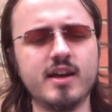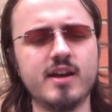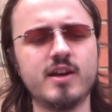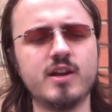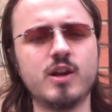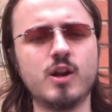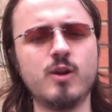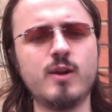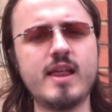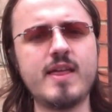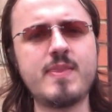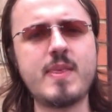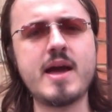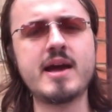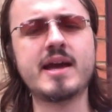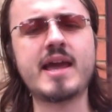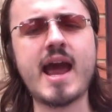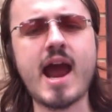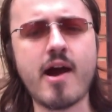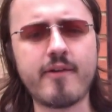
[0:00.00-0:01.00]
you know, let their
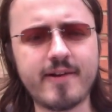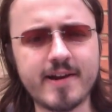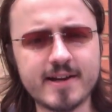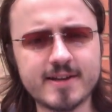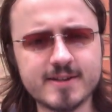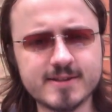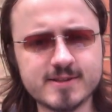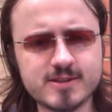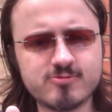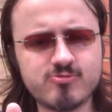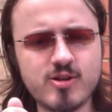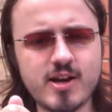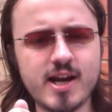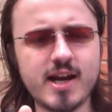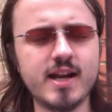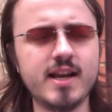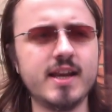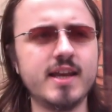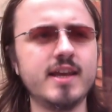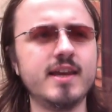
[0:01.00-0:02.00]
characters
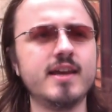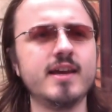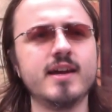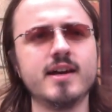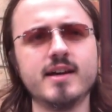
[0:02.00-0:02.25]
really